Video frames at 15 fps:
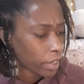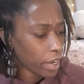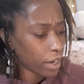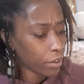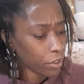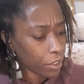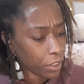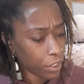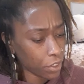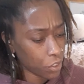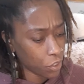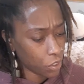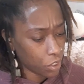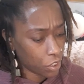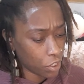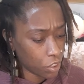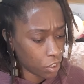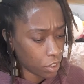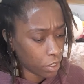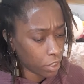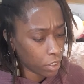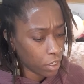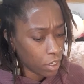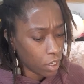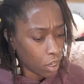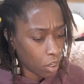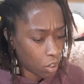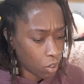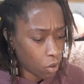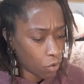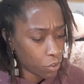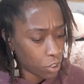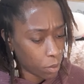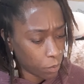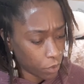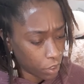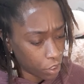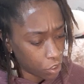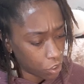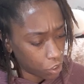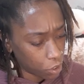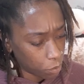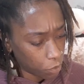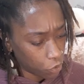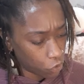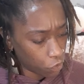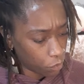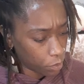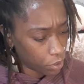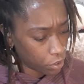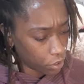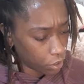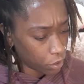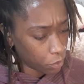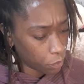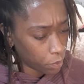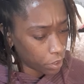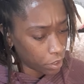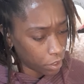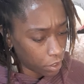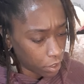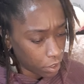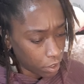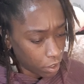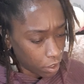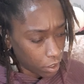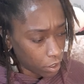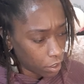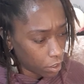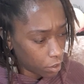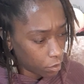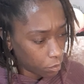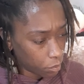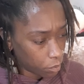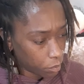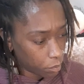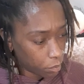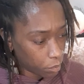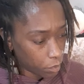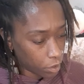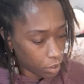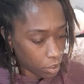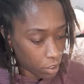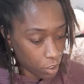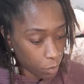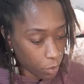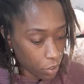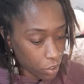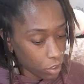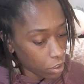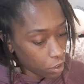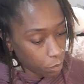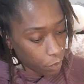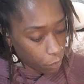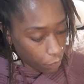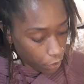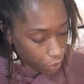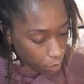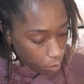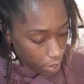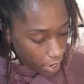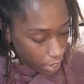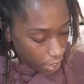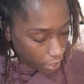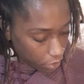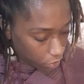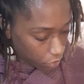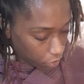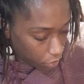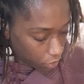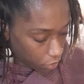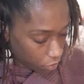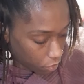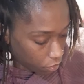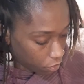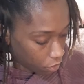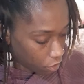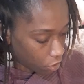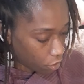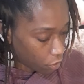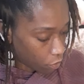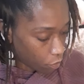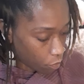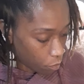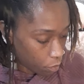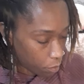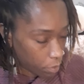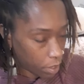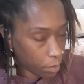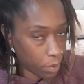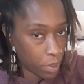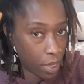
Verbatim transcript: out here. So this is a, a long-term relationship that you've been dealing with. Um, this person's been wearing a mask, you know, but maybe